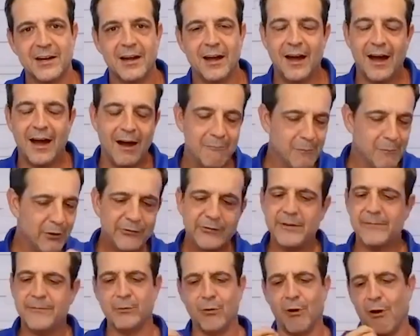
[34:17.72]
most
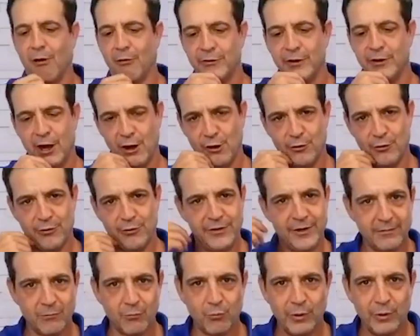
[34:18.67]
of you all know
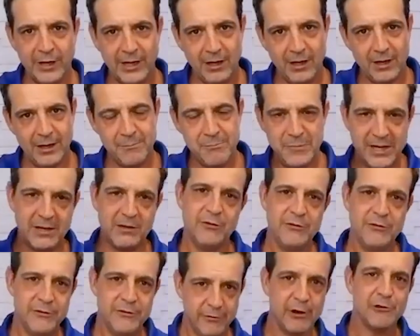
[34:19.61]
that we emit
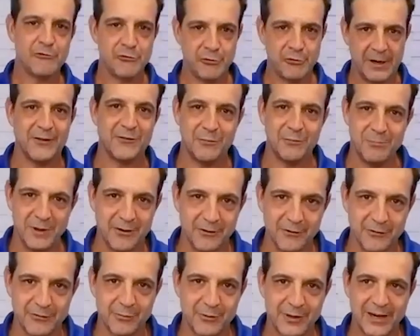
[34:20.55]

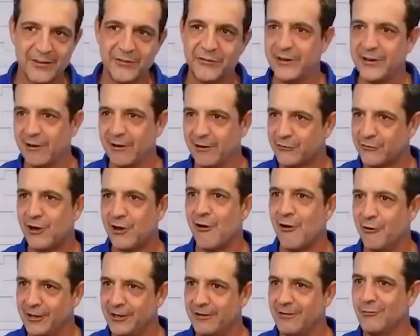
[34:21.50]
neurotransmitters. We got
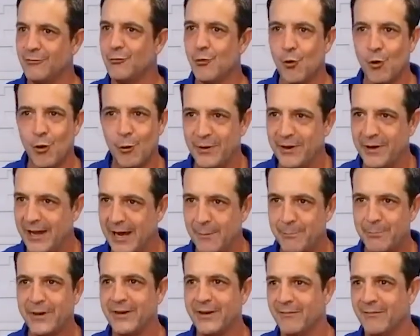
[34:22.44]
serotonin,
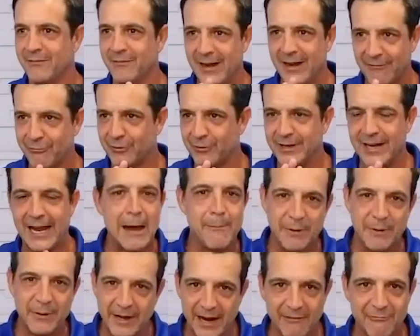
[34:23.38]
norepinephrine,
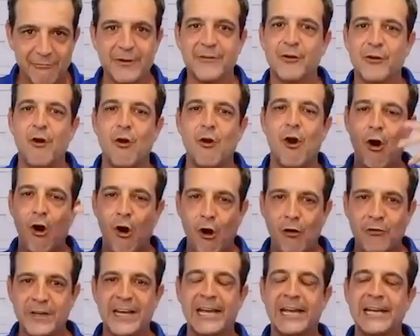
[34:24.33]
epinephrine. They're all
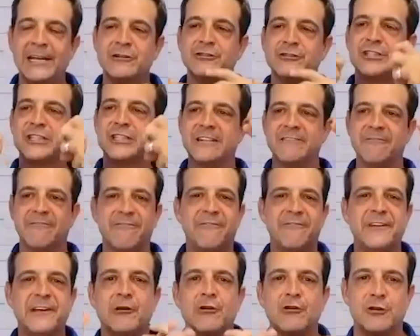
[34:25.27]
the energy and
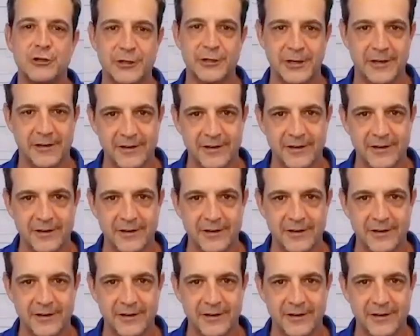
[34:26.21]
feel good.